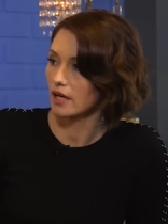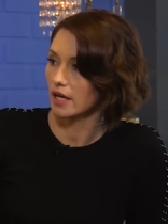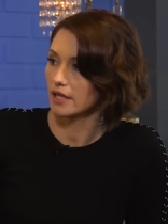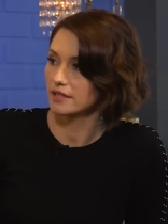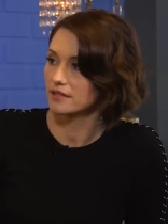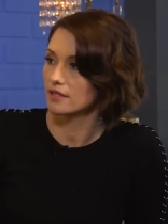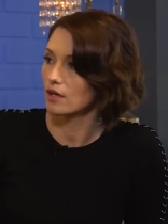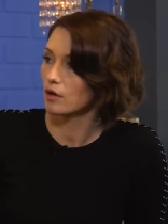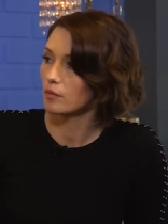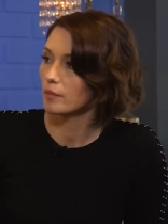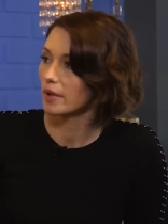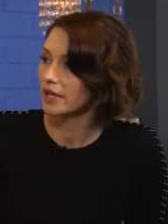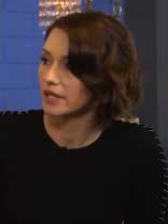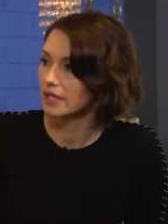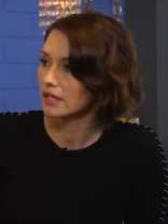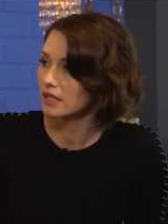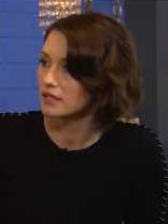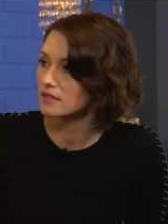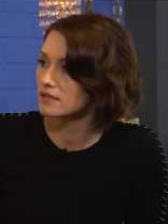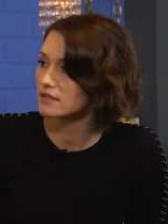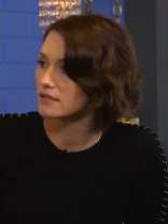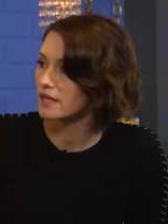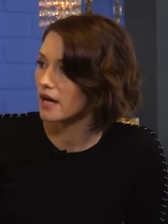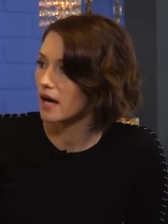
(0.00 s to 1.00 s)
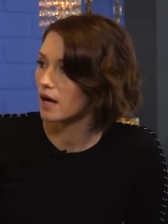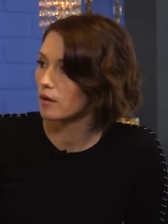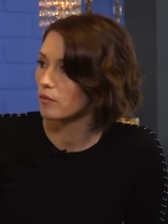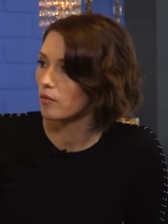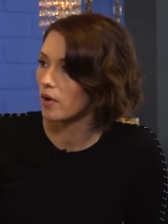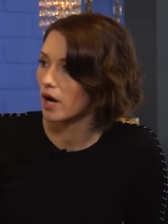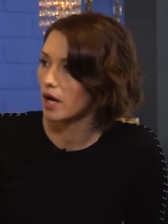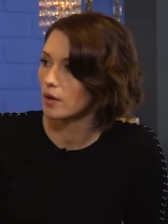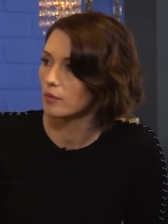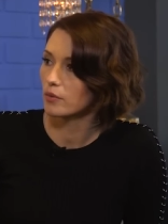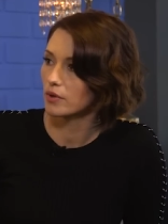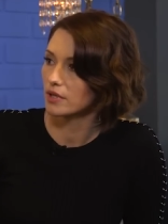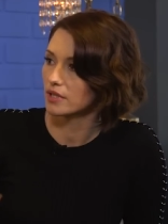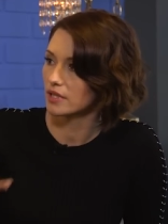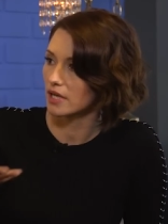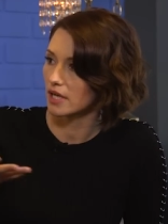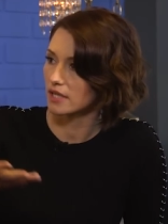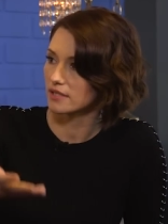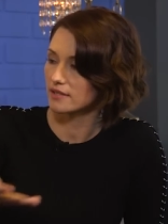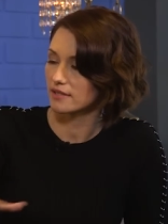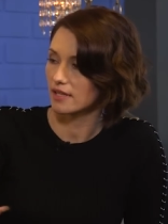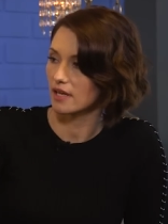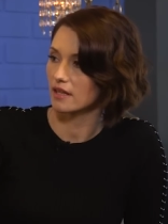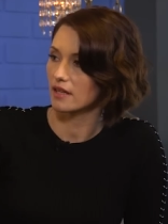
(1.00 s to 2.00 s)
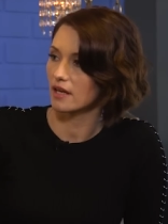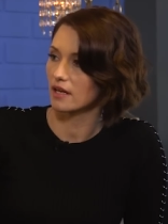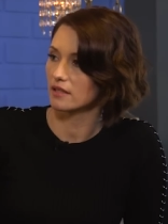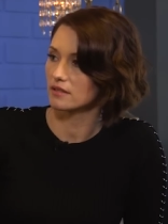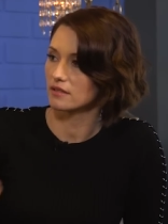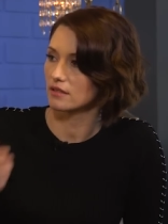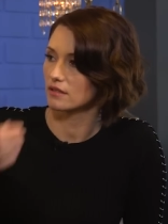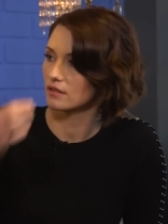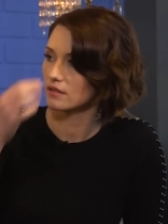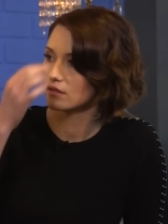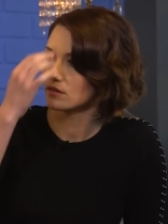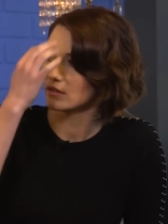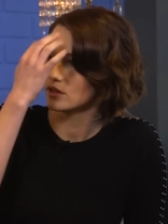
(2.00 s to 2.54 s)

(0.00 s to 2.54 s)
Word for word: I tell my kids that. Why wouldn't I say that to,